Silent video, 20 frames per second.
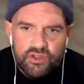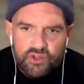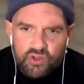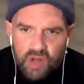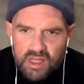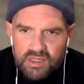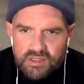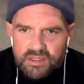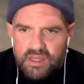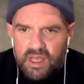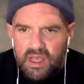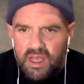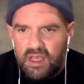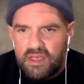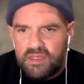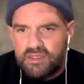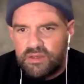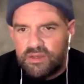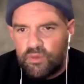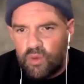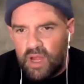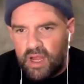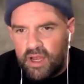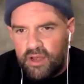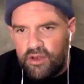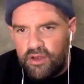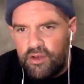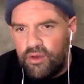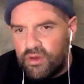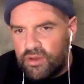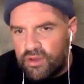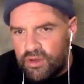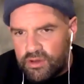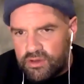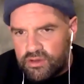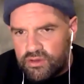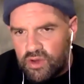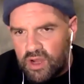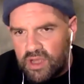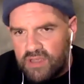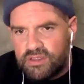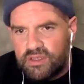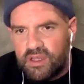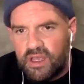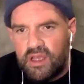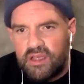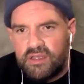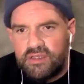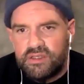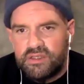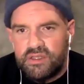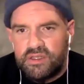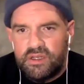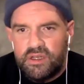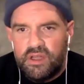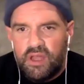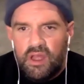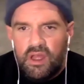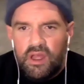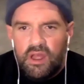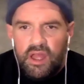stress tests and ra- nuclear stress tests and